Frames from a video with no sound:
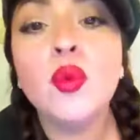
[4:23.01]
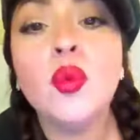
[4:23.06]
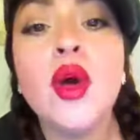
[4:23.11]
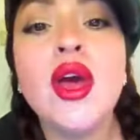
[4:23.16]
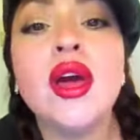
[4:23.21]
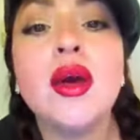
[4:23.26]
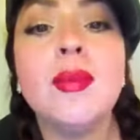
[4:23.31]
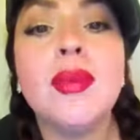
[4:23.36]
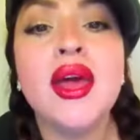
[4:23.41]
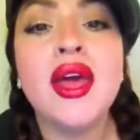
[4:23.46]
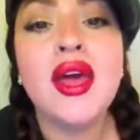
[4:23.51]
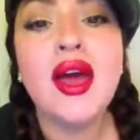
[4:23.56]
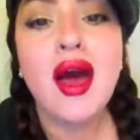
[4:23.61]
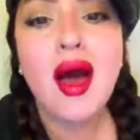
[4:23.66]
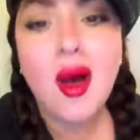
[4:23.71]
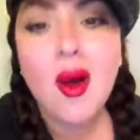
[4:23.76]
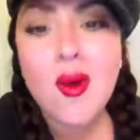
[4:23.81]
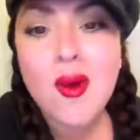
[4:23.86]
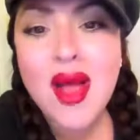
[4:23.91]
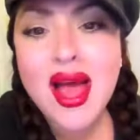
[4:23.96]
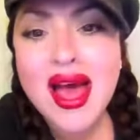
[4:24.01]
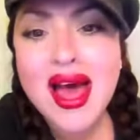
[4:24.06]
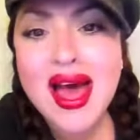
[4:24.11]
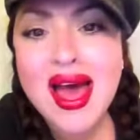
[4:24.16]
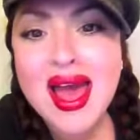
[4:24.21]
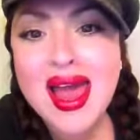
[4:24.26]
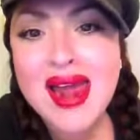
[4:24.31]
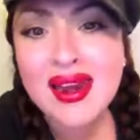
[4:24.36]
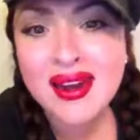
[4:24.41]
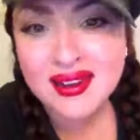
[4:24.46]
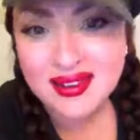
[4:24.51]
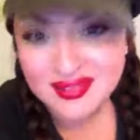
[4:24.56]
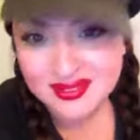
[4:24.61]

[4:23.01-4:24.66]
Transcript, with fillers: We could be alright.